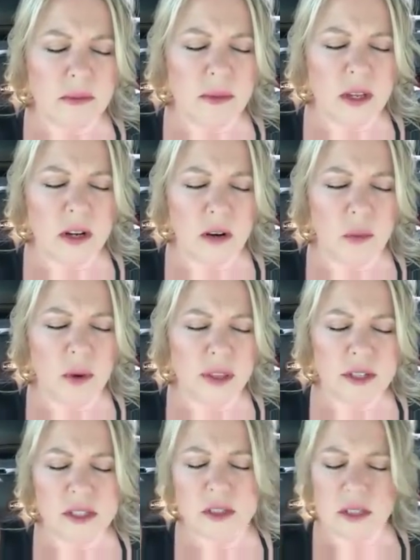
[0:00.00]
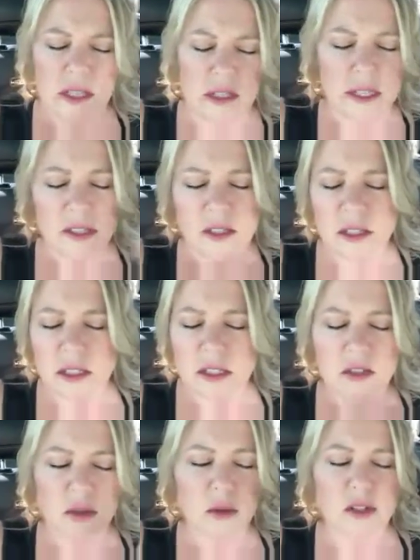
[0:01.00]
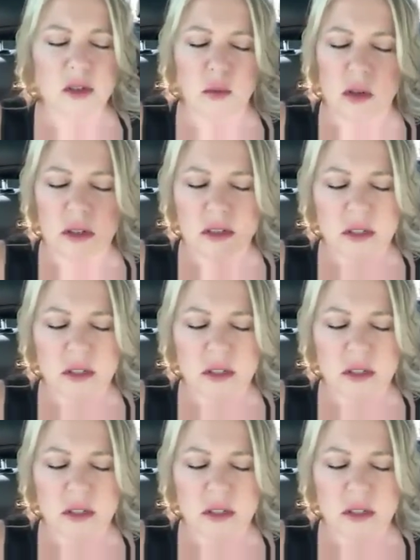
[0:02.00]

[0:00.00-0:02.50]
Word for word: you know, whether it's the elites did this to us, the world